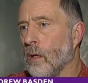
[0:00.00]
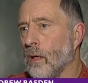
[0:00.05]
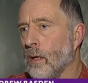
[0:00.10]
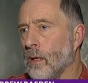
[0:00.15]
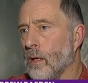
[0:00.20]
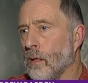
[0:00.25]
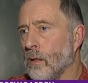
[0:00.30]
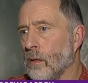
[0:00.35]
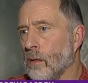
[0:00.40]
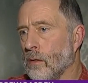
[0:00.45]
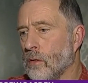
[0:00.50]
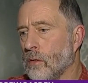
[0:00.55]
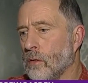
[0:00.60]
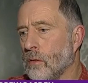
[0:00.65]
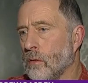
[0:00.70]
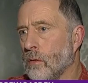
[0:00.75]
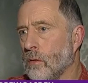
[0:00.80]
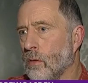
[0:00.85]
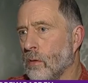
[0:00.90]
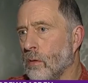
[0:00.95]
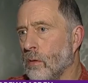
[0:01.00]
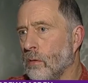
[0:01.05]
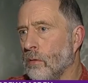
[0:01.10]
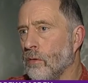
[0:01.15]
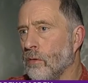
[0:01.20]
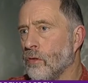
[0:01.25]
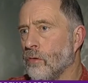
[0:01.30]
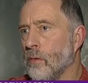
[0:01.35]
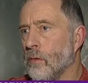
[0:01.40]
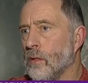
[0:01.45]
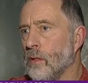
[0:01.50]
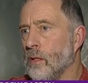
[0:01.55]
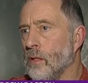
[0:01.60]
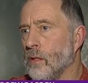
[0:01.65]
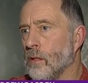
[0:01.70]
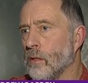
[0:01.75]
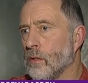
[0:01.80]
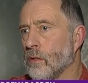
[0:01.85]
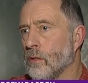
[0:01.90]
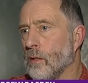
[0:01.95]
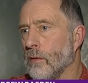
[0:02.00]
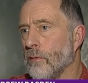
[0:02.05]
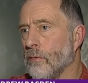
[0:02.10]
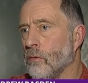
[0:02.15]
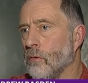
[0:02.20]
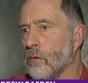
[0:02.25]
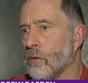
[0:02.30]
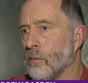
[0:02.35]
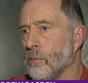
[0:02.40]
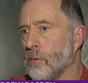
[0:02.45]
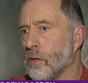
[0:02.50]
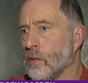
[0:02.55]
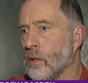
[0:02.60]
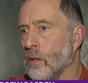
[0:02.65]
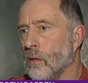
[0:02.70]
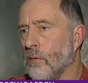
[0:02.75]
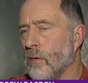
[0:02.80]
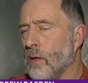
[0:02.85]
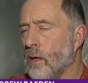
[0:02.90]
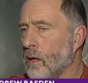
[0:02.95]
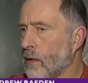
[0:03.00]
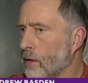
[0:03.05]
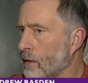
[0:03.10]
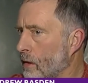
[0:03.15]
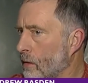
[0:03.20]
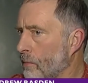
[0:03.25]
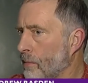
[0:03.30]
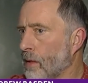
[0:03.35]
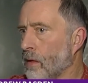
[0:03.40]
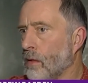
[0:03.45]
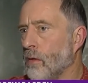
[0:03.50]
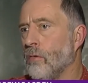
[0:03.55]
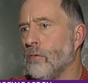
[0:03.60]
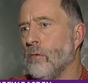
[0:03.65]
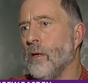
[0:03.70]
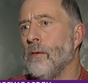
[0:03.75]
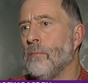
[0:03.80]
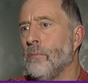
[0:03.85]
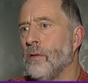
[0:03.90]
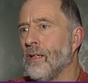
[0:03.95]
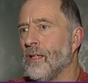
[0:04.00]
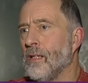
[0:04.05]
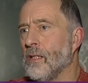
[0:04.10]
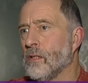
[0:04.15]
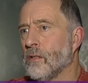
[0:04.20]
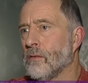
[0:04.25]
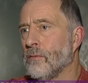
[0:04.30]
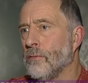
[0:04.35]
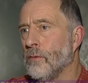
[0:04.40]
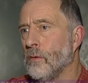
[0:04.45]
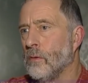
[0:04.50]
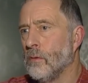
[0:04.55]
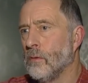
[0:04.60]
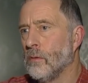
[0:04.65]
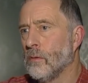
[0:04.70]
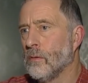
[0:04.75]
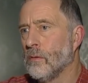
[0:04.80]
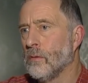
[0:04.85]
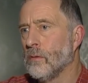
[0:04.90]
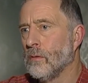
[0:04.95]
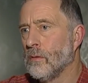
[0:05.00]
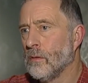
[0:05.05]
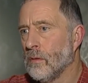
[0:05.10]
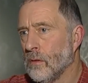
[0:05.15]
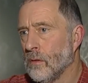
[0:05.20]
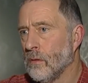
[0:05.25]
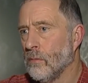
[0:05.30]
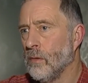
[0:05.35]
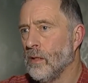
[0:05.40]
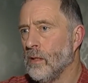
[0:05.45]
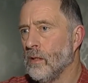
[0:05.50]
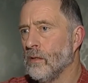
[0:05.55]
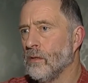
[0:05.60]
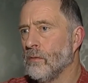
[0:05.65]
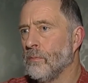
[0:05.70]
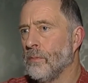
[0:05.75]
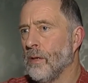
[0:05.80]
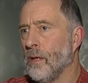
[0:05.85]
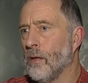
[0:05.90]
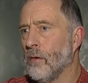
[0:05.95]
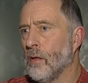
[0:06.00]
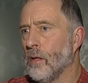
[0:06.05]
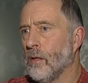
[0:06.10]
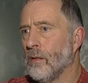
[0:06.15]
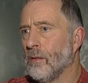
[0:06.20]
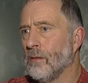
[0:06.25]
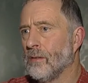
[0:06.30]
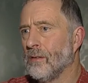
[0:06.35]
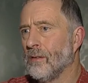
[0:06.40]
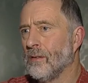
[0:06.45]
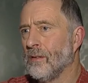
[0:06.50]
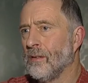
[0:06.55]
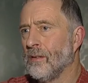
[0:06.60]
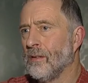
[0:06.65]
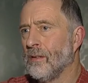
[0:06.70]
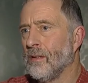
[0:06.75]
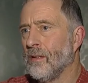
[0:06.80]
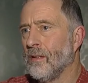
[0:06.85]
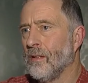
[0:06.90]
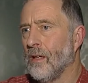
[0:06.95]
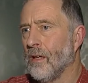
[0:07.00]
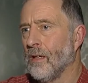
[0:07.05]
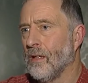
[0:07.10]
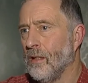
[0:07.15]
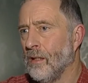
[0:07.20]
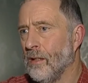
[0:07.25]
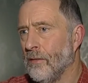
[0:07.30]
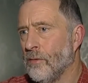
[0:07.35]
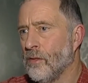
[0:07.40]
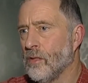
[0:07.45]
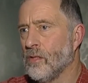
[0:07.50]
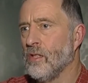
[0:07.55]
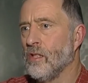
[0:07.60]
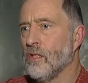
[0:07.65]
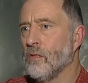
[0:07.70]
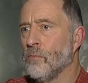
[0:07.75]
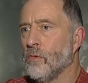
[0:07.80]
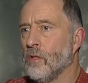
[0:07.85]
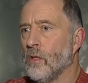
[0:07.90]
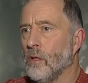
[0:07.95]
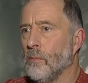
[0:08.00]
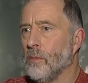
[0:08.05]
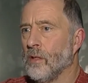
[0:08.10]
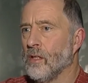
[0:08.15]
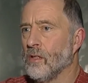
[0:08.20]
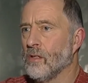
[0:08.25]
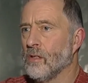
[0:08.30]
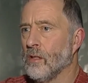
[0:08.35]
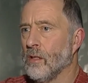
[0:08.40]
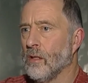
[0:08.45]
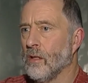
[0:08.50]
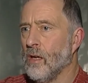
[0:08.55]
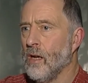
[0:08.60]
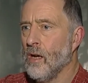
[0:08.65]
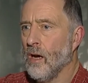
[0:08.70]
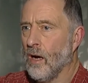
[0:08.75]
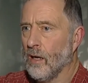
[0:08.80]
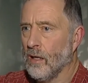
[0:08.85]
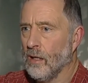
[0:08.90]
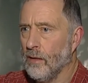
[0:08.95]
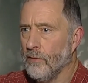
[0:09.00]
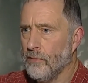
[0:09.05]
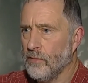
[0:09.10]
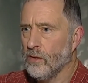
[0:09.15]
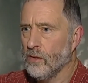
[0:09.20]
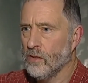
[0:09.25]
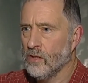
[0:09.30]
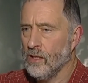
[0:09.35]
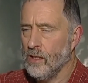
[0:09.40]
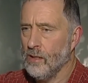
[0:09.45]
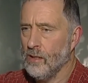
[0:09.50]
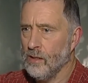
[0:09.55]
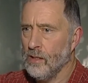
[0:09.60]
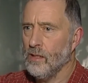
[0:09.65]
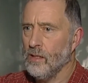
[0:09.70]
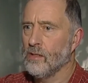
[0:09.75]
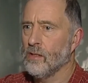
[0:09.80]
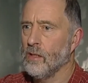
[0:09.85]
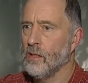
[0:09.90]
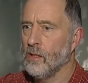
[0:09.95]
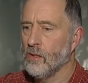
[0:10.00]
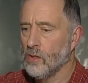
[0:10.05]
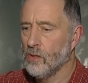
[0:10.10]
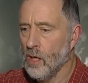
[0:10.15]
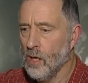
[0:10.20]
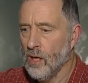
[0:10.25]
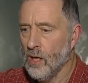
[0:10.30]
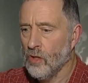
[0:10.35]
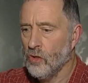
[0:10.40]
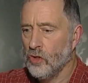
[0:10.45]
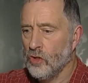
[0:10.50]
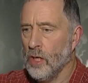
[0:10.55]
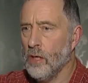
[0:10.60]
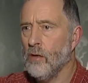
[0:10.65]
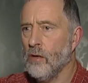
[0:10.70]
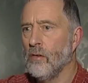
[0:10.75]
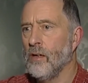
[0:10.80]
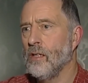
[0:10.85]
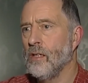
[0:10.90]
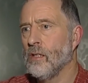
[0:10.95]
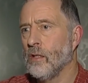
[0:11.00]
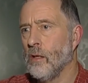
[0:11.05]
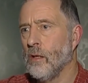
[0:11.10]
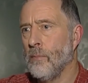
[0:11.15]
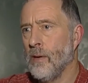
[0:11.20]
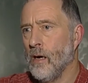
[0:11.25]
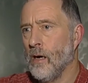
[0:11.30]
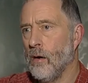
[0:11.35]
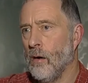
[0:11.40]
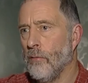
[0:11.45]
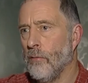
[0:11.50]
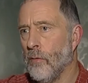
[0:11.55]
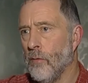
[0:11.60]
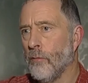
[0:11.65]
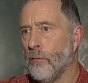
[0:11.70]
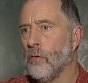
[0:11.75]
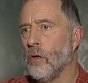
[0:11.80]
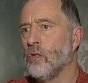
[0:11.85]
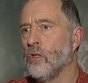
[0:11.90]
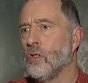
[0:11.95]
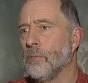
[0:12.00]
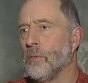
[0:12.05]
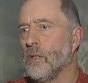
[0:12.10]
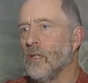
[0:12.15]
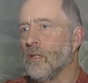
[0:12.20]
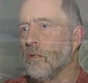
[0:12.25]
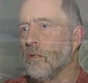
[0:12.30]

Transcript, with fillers: And all those 20 years, I thought to myself, that would be a great place for wind power. I'd love to see some turbines there. I'd love to see these things generating the power for Frodsham and